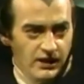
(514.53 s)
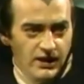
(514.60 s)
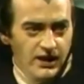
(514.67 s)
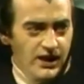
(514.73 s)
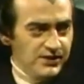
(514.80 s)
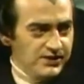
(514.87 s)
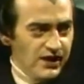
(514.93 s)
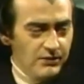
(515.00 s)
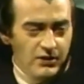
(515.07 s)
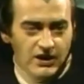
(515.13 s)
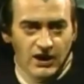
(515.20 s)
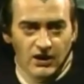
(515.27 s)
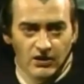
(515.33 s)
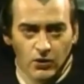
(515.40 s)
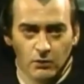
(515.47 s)
Last time I
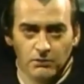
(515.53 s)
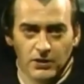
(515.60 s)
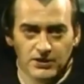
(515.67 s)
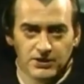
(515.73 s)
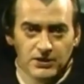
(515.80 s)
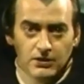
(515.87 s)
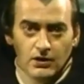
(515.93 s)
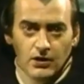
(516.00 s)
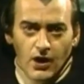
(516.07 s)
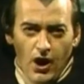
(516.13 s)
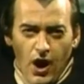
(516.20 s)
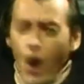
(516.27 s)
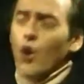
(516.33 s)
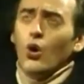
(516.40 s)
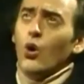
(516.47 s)
got a low budget.
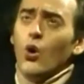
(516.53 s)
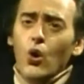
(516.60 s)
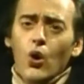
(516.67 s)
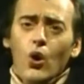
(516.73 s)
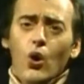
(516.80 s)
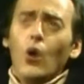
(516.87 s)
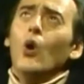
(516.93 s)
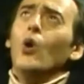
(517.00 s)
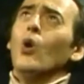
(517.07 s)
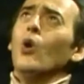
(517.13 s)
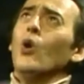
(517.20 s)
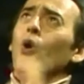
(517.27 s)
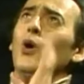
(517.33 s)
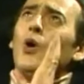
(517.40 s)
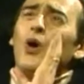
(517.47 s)

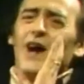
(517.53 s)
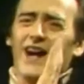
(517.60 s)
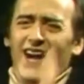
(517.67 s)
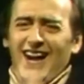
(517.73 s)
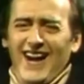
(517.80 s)
Oh!